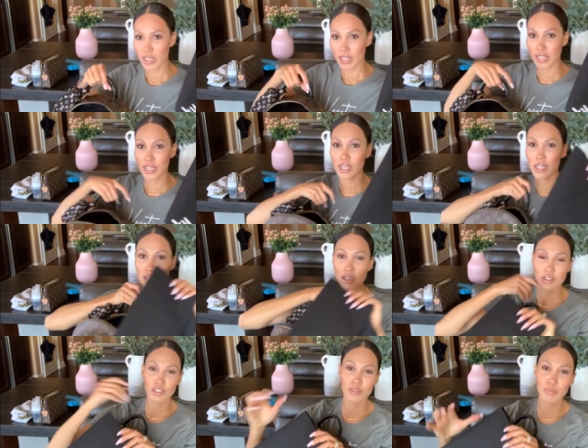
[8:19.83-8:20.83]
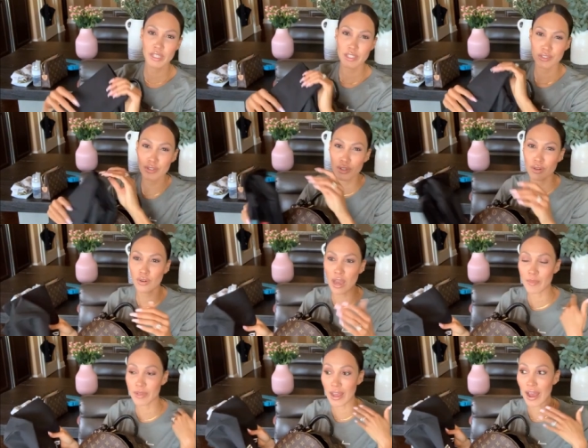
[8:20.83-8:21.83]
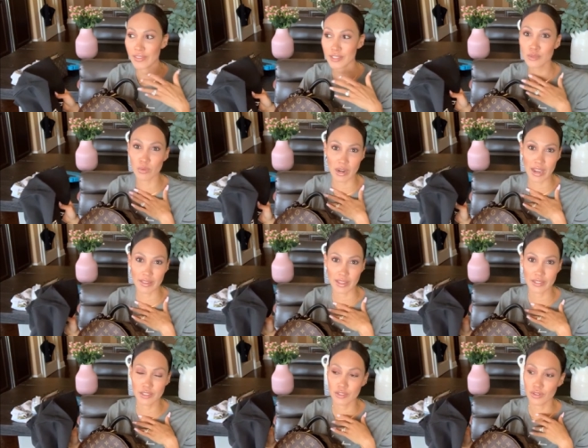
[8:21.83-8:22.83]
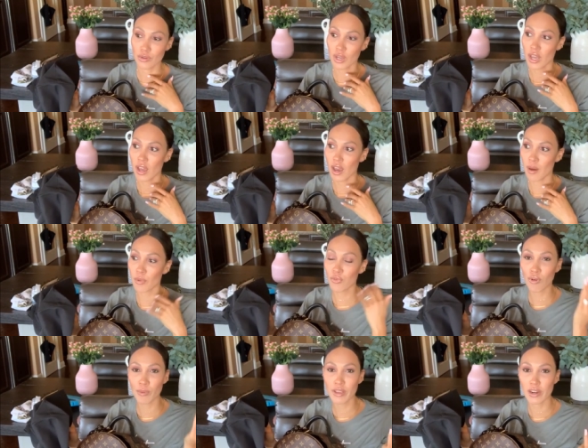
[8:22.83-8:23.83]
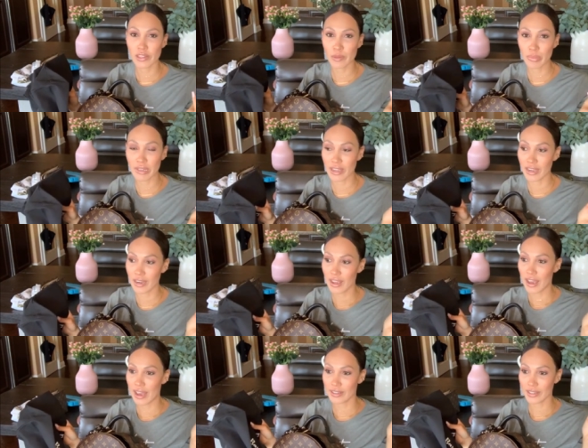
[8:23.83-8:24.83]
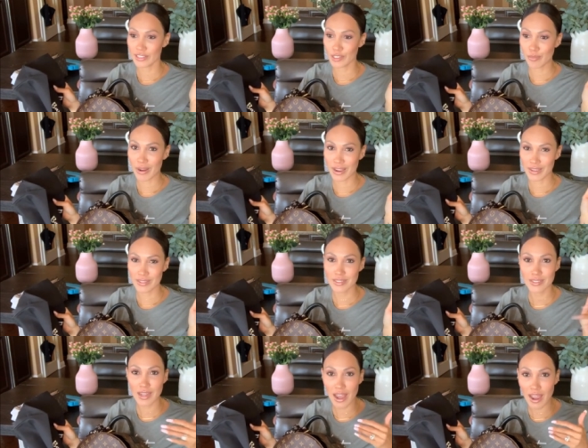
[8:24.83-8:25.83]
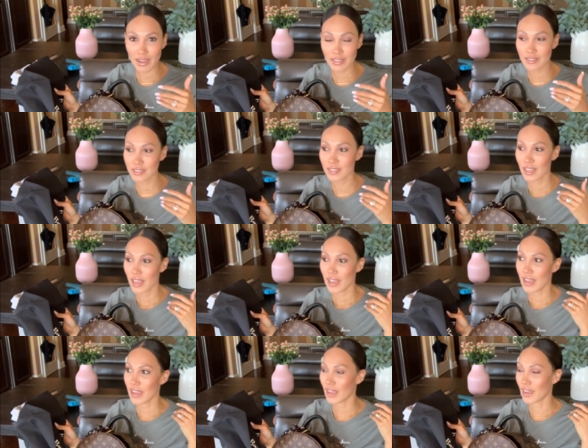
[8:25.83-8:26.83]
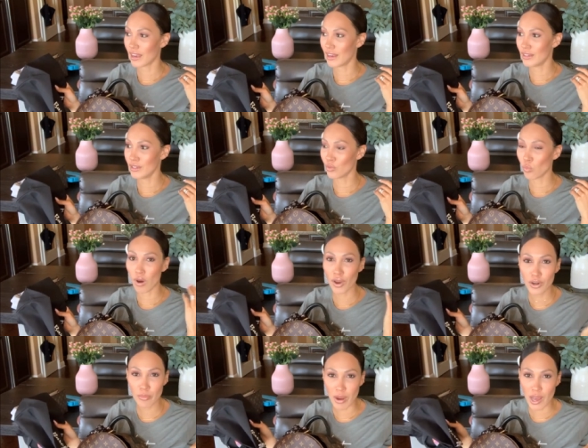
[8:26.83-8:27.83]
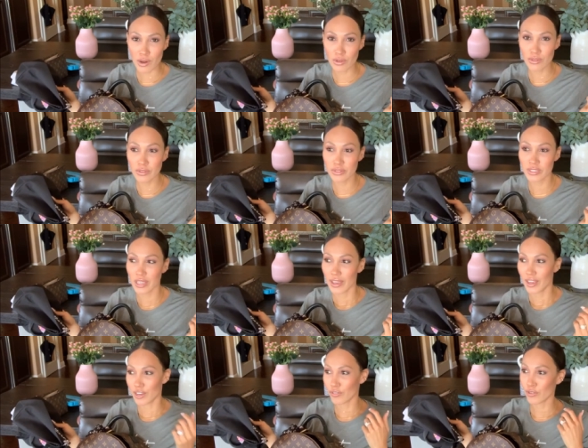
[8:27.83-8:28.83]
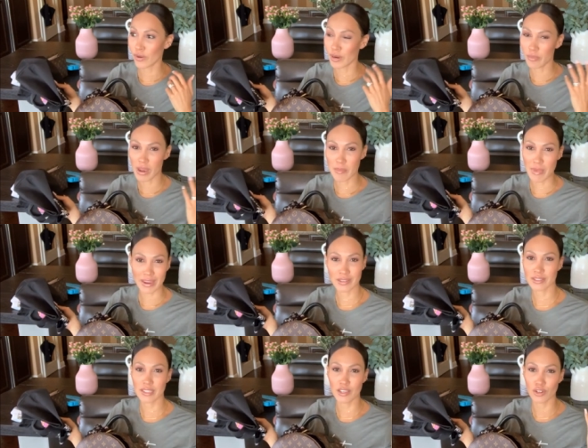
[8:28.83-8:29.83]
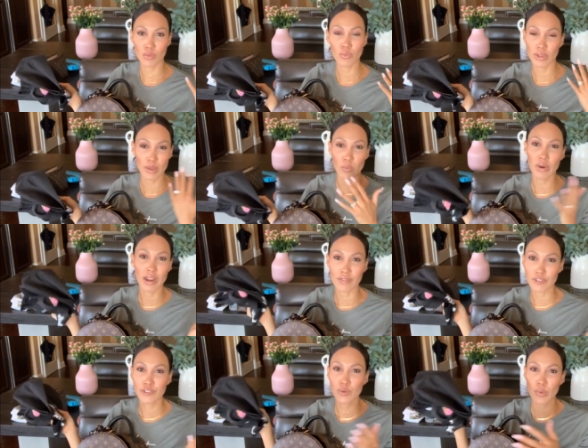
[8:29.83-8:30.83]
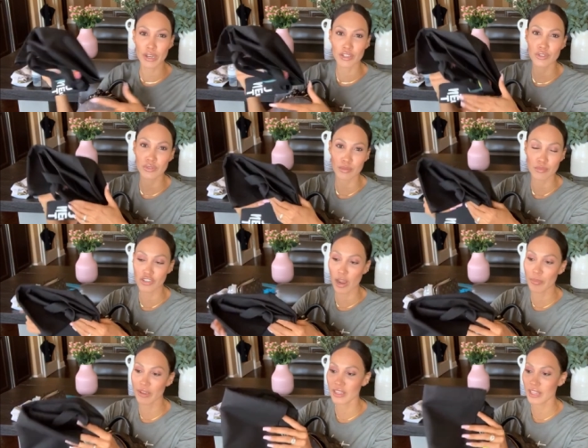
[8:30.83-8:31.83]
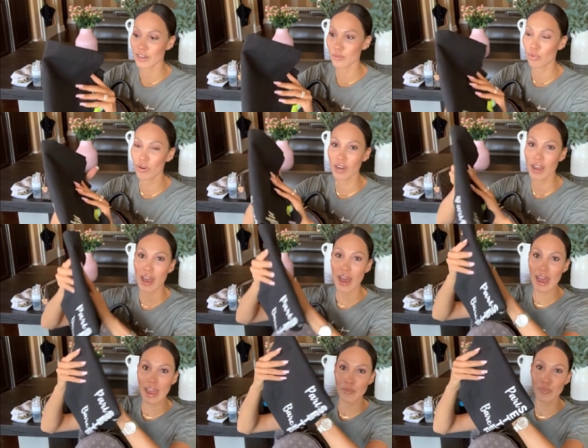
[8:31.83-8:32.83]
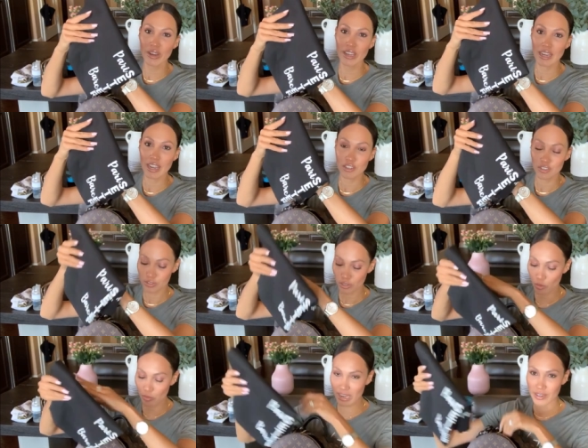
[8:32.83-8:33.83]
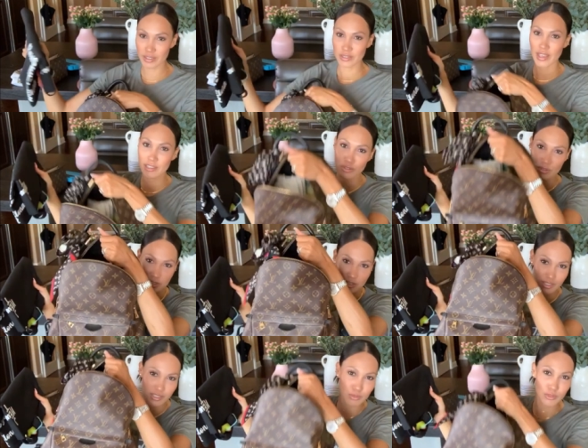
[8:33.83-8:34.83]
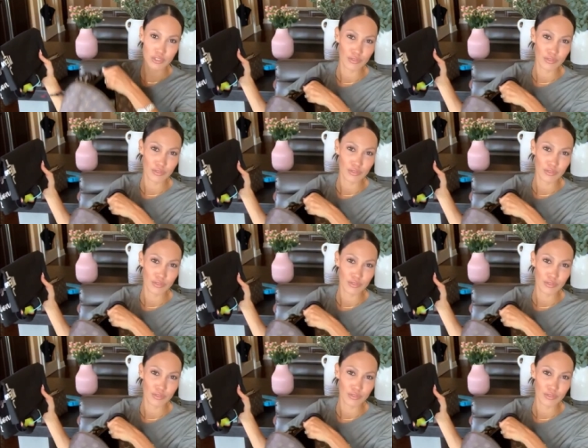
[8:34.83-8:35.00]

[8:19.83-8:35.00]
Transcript: in here because, you know, I mean, this is what I like to do. Before we get on the plane, I like to buy snacks and water bottles. If you want to buy a magazine or like whatever, if you want to do some shopping in the airport, I bring an extra tote bag because, as you can see, this one's